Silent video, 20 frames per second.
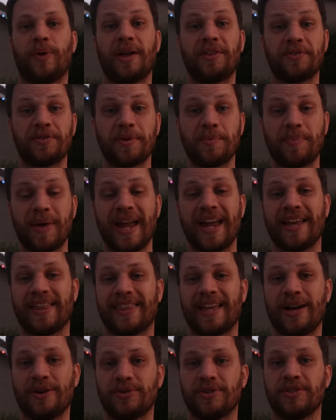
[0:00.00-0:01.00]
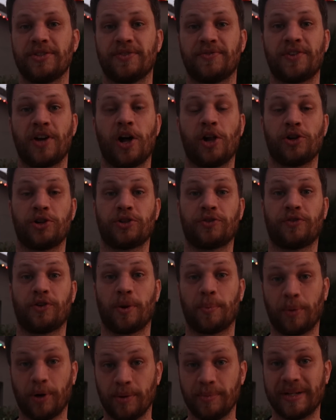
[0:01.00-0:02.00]
Rather than paying thousands of dollars for
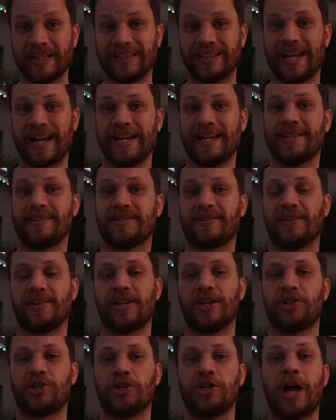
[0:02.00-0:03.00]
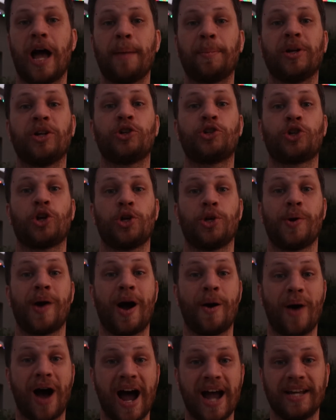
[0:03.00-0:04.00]
a permanent light installation, I'm going to show you
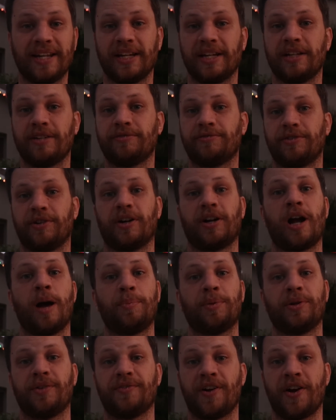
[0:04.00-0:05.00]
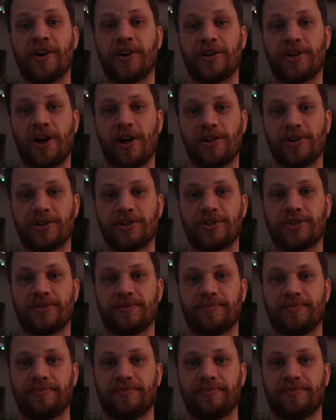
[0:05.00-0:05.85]
how I did it for a couple of $100s.